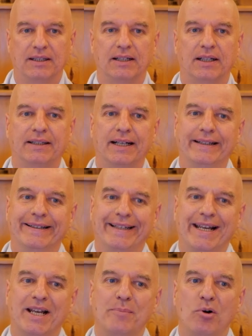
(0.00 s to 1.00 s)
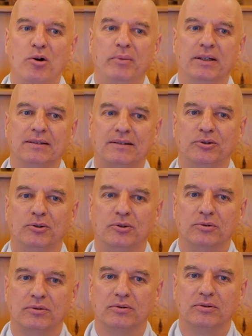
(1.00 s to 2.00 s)
And then take a moment
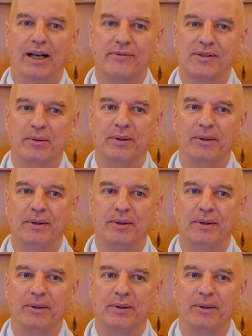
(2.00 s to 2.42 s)
to have some